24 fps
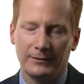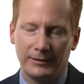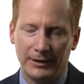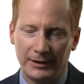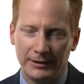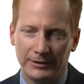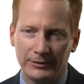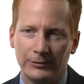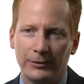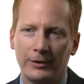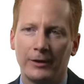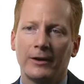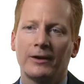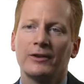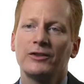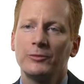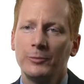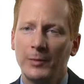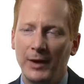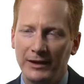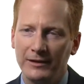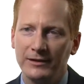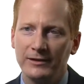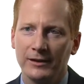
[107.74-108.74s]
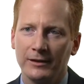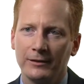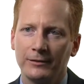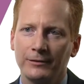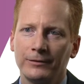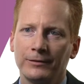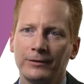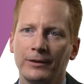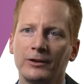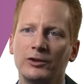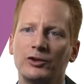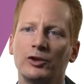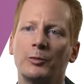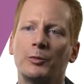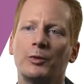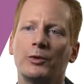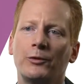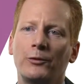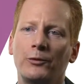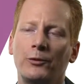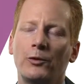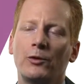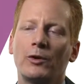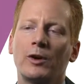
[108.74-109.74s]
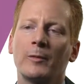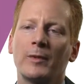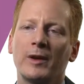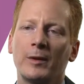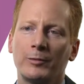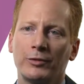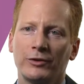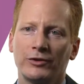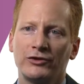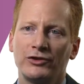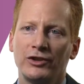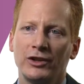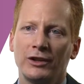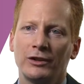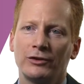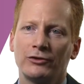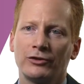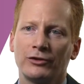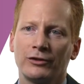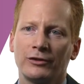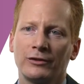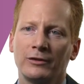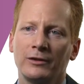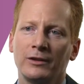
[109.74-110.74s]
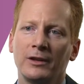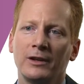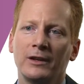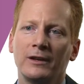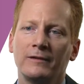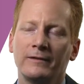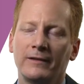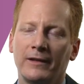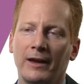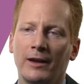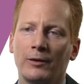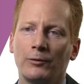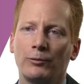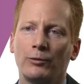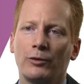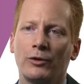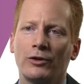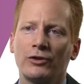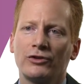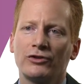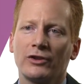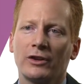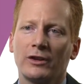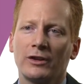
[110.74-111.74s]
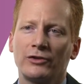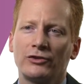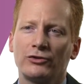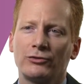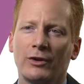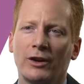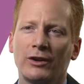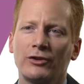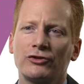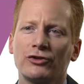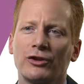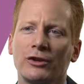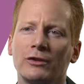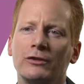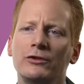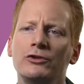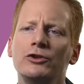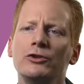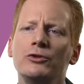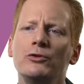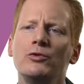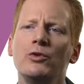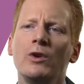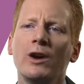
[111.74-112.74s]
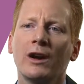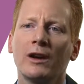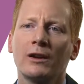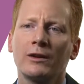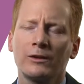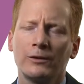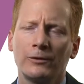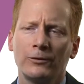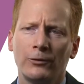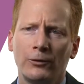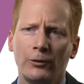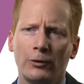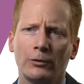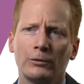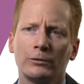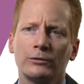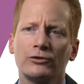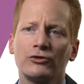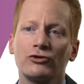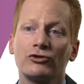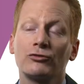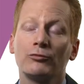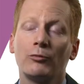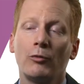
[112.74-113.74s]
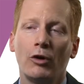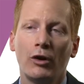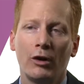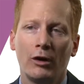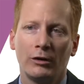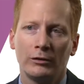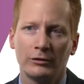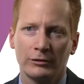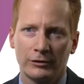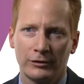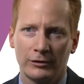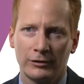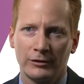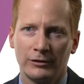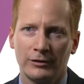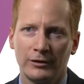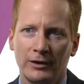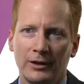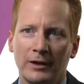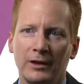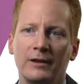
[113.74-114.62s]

that is very expensive to perform a procedure that works on a structure 200 fold smaller